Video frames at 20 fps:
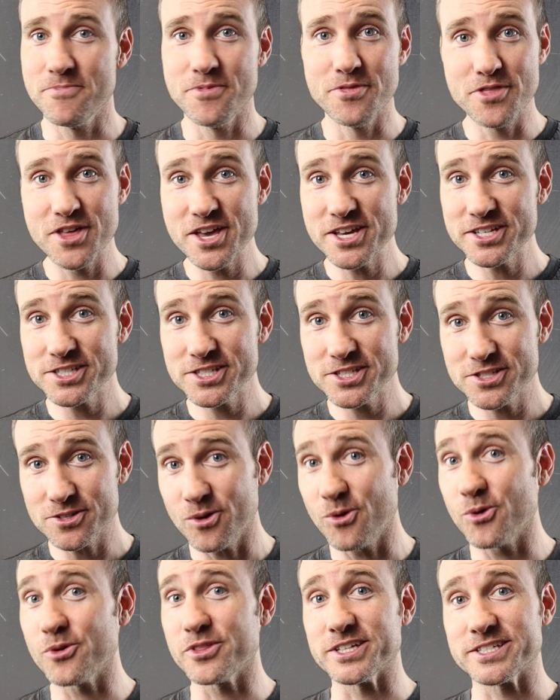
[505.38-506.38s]
This
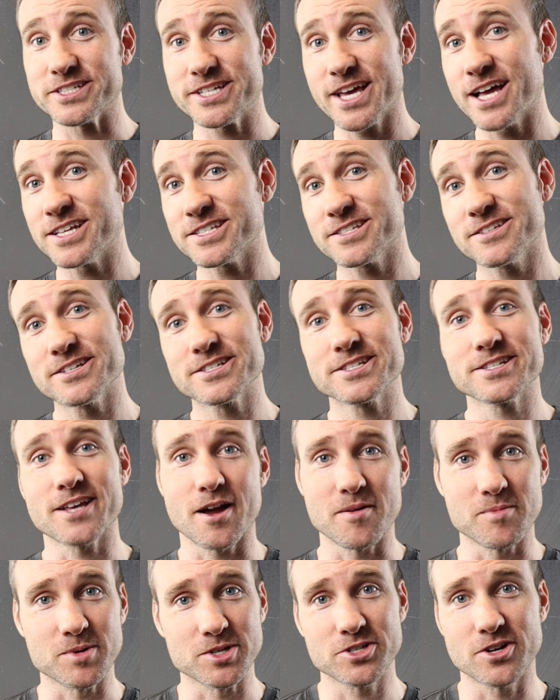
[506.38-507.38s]
or the Tesla
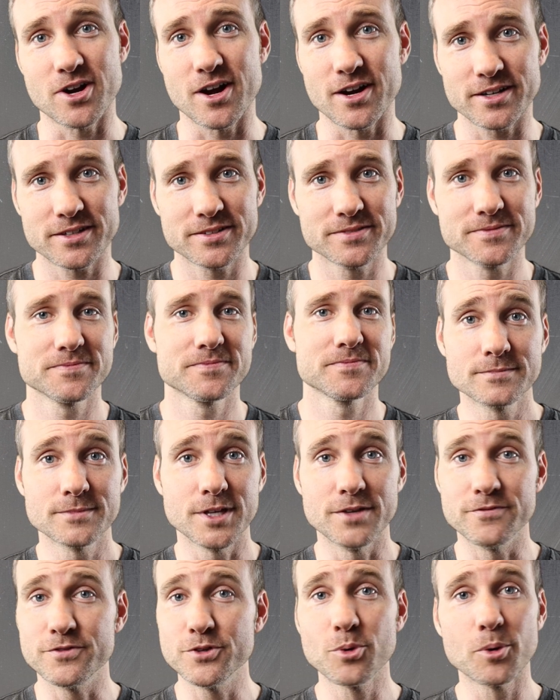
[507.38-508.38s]
Cybertruck?
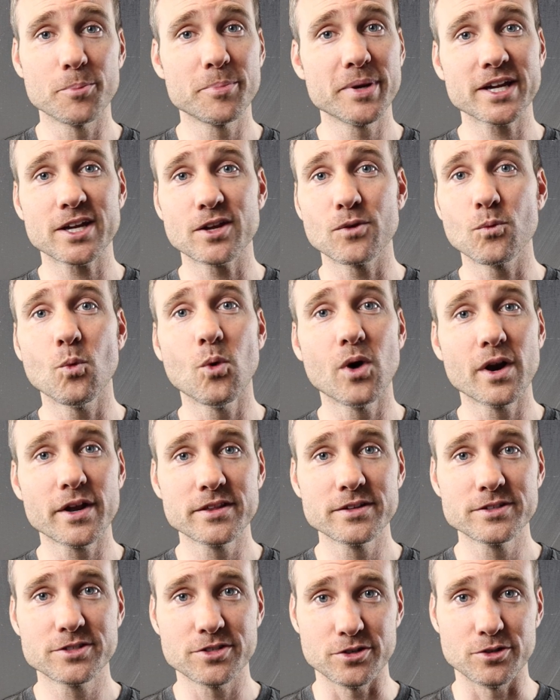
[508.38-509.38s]
If you were picking one of
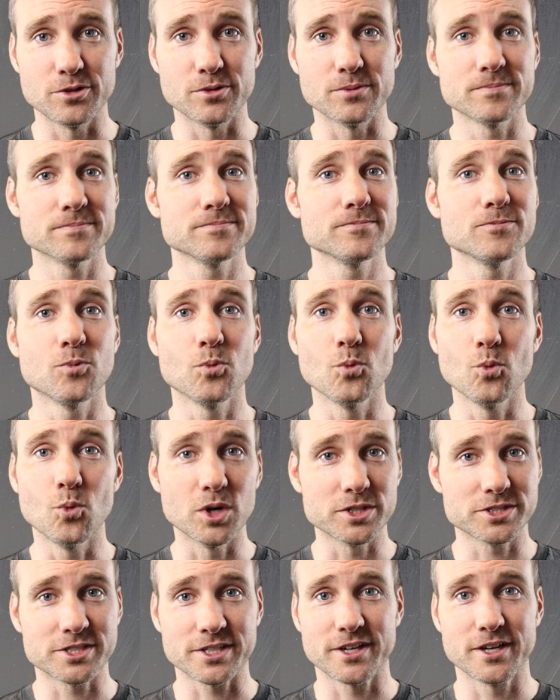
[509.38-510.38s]
the two,
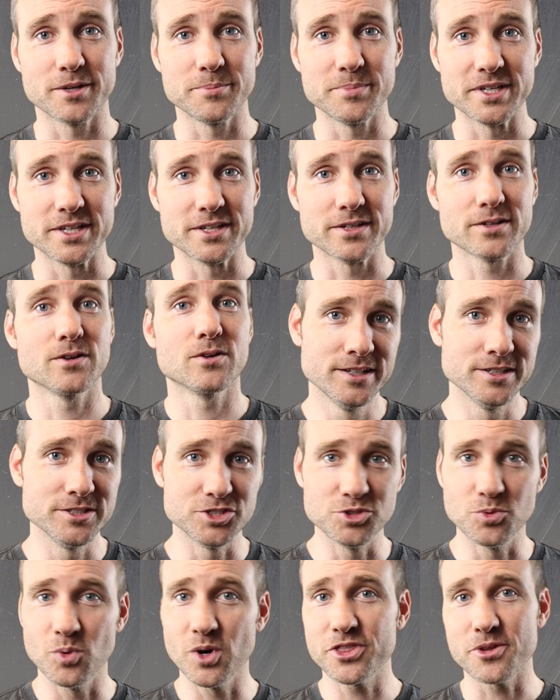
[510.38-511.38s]
what's it gonna be?
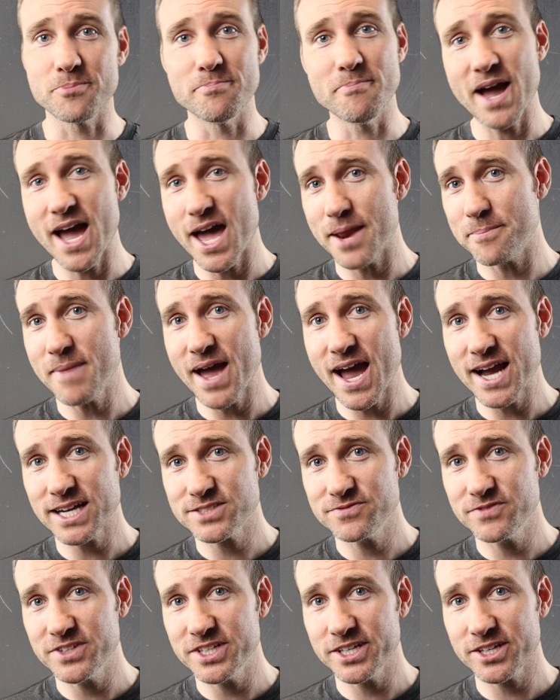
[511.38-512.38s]
Do you want the Mad
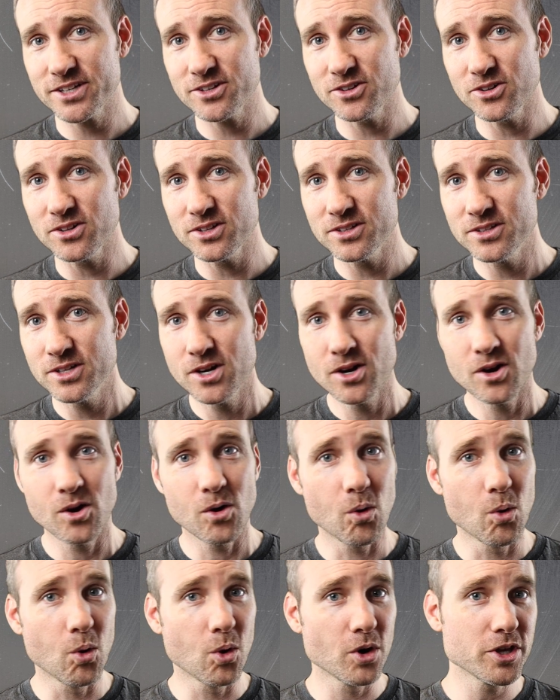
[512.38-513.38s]
Max vehicle
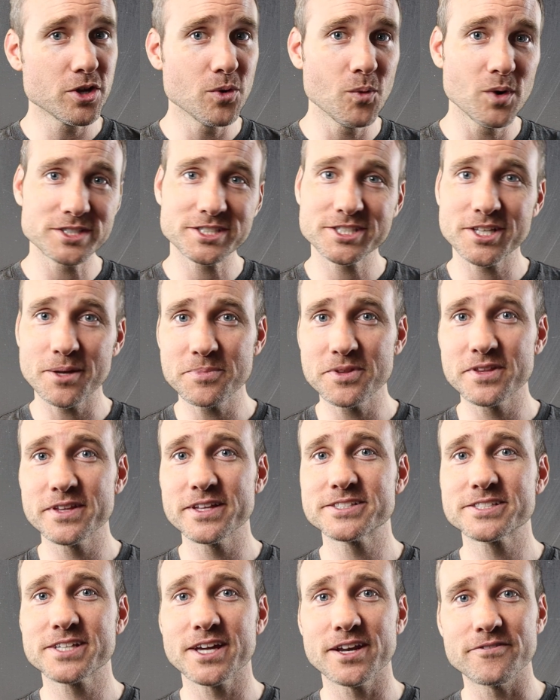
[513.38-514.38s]
or do you want something
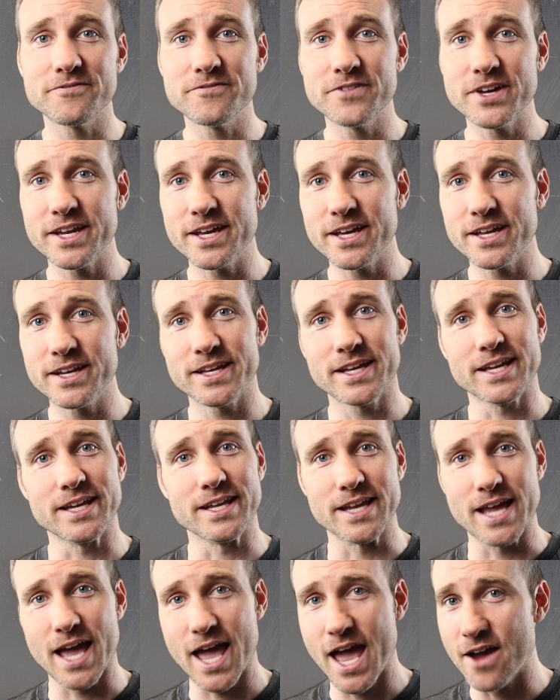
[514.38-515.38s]
that's gonna fit in
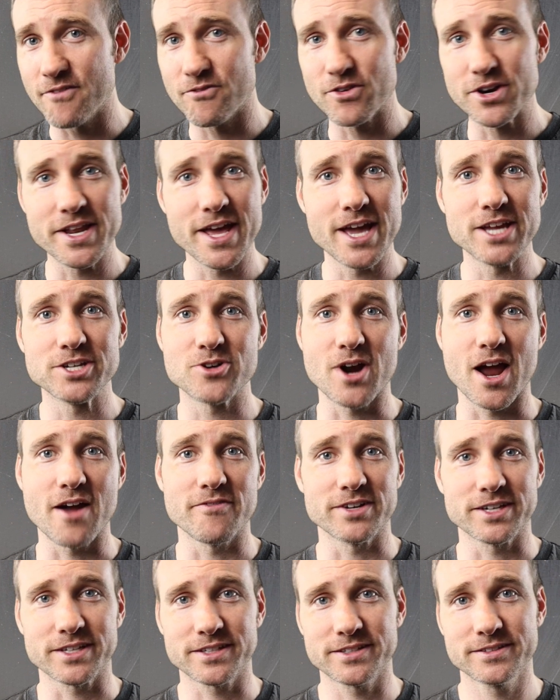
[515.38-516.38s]
in everyday
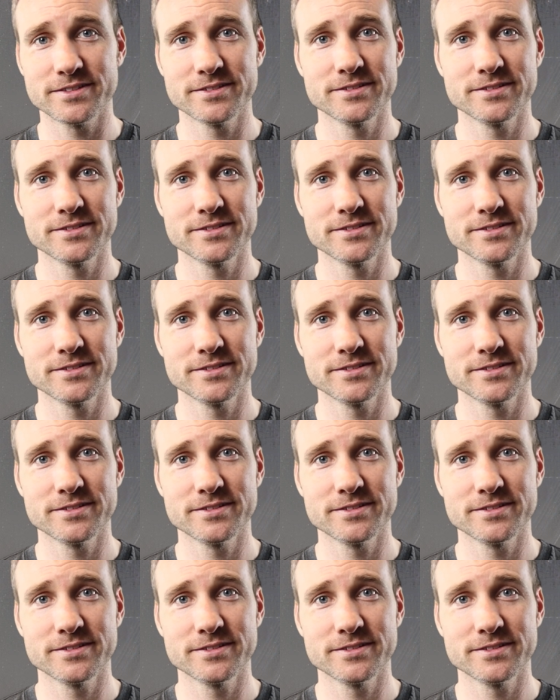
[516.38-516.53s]
traffic?